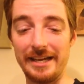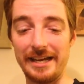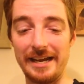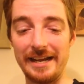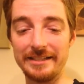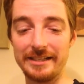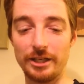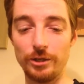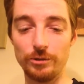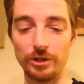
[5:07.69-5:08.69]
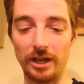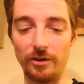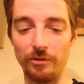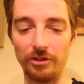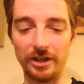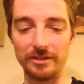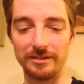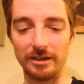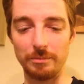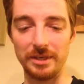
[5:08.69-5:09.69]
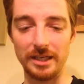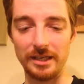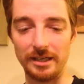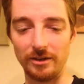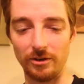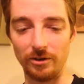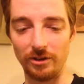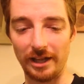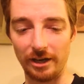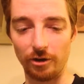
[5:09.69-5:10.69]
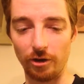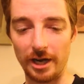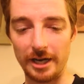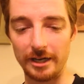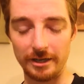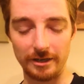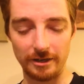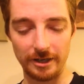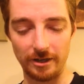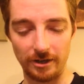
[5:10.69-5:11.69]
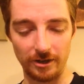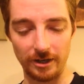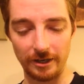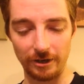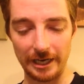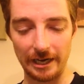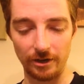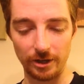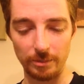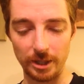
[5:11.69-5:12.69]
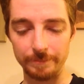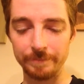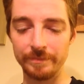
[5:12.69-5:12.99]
In execution, I don't think it's going to be all that great in all reality, but